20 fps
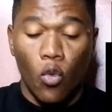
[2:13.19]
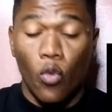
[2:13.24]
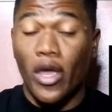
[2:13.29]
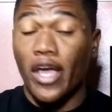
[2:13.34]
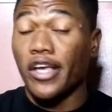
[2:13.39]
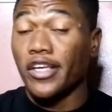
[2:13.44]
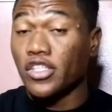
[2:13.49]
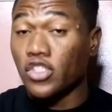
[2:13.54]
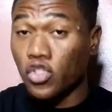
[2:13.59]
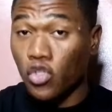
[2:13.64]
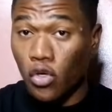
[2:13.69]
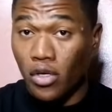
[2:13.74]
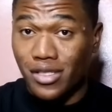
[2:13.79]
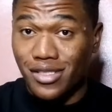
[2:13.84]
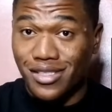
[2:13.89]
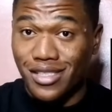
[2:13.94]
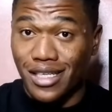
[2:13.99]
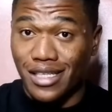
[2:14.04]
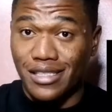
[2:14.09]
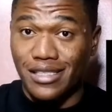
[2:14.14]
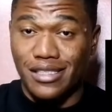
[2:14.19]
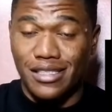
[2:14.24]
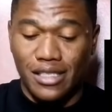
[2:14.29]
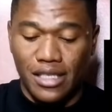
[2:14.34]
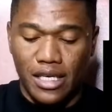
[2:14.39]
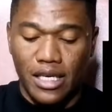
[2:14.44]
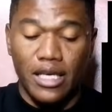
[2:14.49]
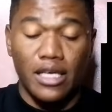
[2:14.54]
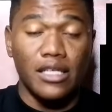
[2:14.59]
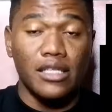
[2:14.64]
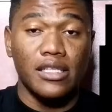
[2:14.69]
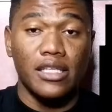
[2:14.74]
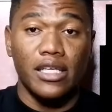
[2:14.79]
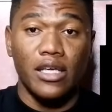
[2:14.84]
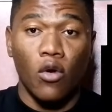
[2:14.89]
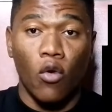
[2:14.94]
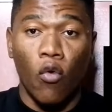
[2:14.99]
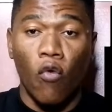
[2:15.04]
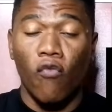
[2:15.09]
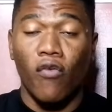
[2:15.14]
Were a success in
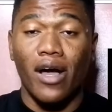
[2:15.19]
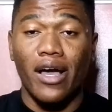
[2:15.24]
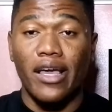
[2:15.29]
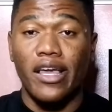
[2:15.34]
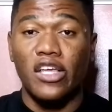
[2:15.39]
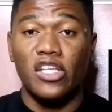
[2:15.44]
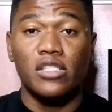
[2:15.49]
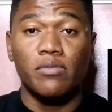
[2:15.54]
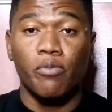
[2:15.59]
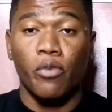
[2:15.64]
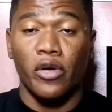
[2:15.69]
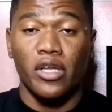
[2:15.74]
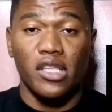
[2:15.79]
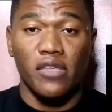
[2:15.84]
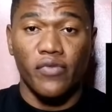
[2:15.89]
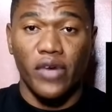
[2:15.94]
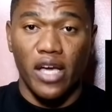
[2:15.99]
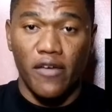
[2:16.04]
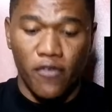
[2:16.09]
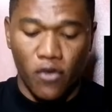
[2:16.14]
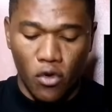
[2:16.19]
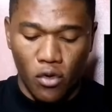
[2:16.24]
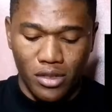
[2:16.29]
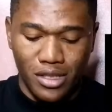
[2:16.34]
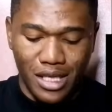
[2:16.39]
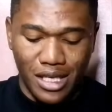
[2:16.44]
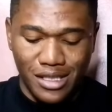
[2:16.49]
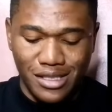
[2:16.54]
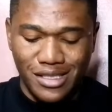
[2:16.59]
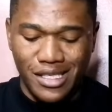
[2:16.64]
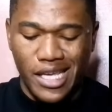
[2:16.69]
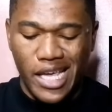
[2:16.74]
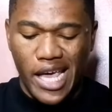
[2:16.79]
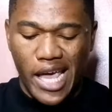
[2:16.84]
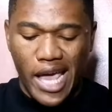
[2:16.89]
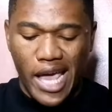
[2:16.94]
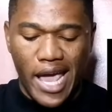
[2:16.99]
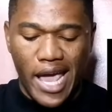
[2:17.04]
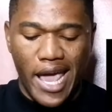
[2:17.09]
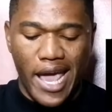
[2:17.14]
the over 8.5 corners,
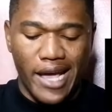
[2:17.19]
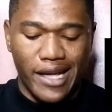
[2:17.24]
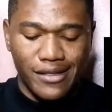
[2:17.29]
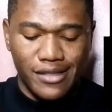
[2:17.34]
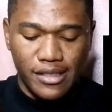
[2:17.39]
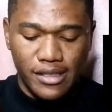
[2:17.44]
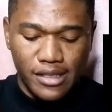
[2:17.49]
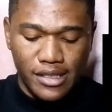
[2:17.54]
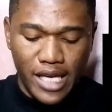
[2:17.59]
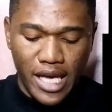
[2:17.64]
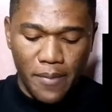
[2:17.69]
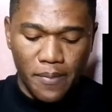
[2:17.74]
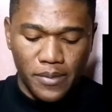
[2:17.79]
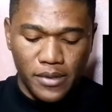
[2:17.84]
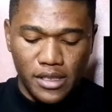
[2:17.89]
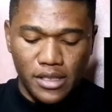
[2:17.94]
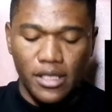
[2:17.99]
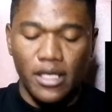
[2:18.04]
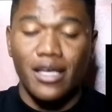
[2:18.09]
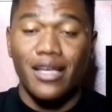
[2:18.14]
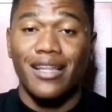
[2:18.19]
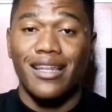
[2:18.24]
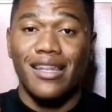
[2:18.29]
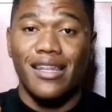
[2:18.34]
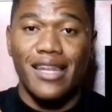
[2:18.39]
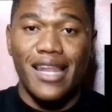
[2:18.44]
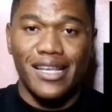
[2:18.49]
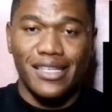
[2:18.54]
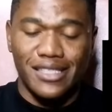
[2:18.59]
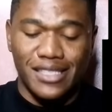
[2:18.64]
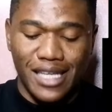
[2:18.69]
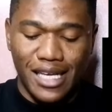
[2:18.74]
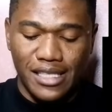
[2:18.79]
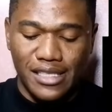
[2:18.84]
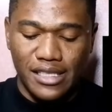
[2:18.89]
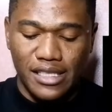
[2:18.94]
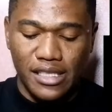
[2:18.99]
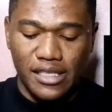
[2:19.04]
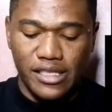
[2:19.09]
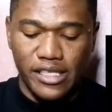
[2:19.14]
except Leicester
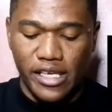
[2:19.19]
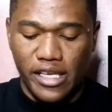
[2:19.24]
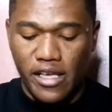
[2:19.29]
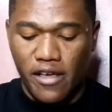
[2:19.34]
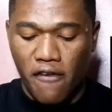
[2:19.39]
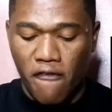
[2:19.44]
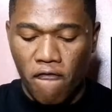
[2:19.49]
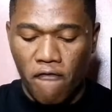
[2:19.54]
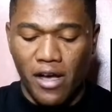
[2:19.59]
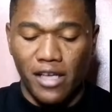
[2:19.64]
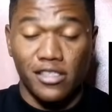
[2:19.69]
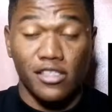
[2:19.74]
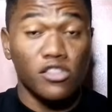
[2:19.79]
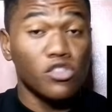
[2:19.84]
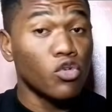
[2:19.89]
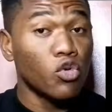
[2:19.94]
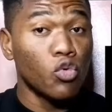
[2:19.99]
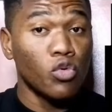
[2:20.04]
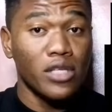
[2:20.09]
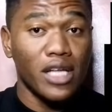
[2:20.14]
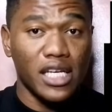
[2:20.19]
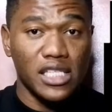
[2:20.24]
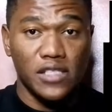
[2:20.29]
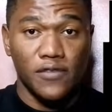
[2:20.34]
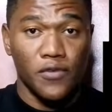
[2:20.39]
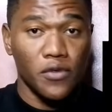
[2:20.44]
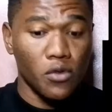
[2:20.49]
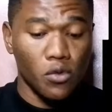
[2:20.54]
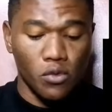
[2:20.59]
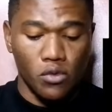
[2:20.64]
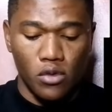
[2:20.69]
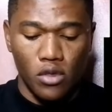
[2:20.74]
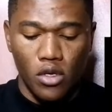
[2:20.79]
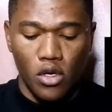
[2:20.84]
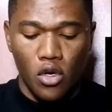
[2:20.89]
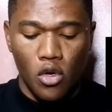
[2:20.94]
City versus Huddersfield.